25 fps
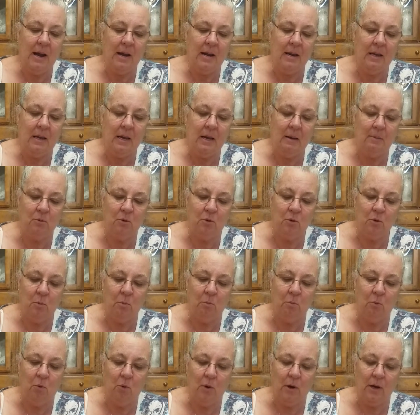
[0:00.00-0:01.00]
and come to a
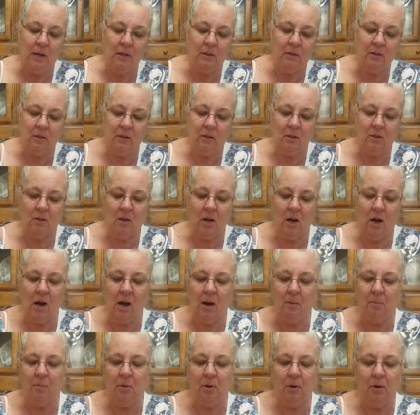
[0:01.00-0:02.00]
point at the
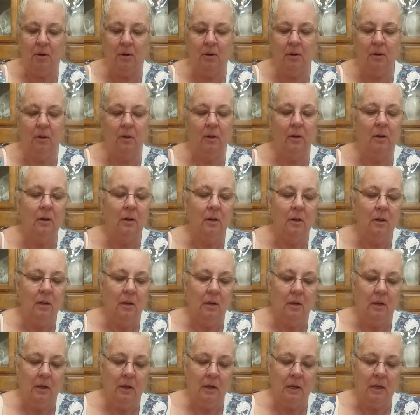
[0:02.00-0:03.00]
top.
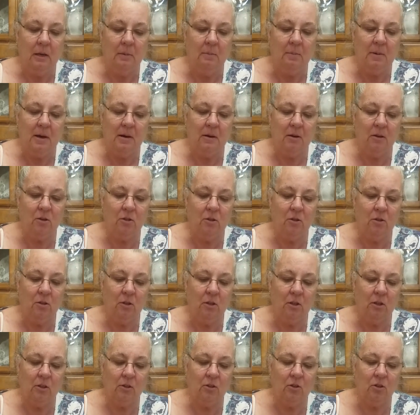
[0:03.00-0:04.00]
And a
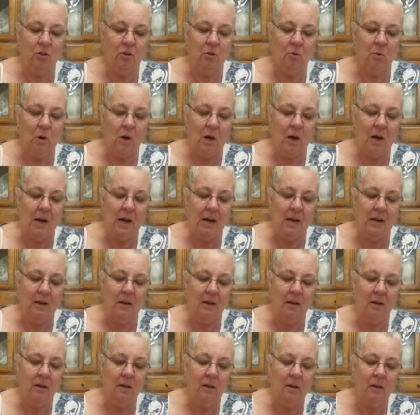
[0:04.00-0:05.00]
little too wide
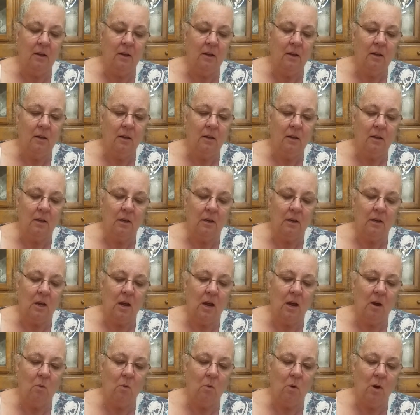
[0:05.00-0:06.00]
than
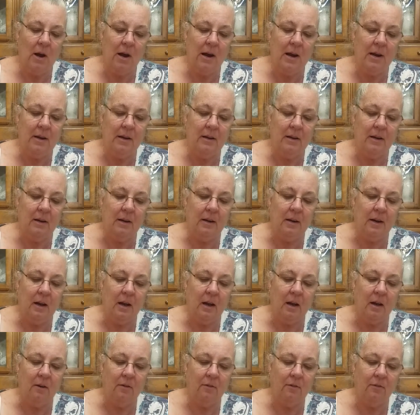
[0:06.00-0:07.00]
not wide
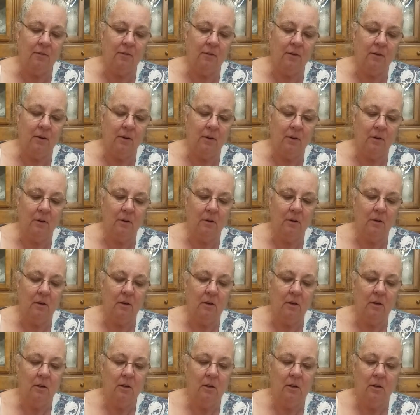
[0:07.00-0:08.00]
enough.
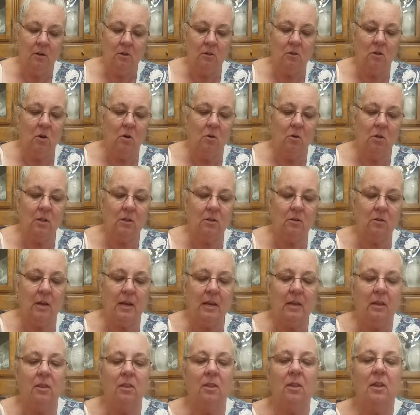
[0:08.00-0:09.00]
So it looks
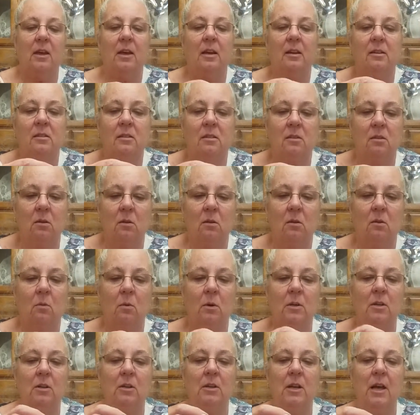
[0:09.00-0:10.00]
like this
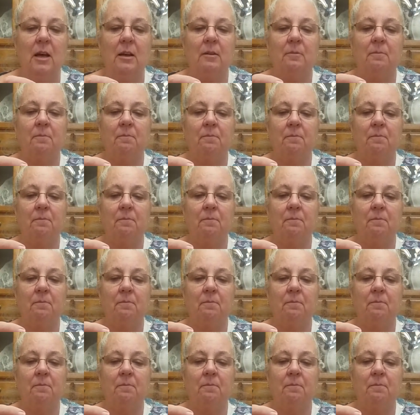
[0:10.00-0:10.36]
when you're done.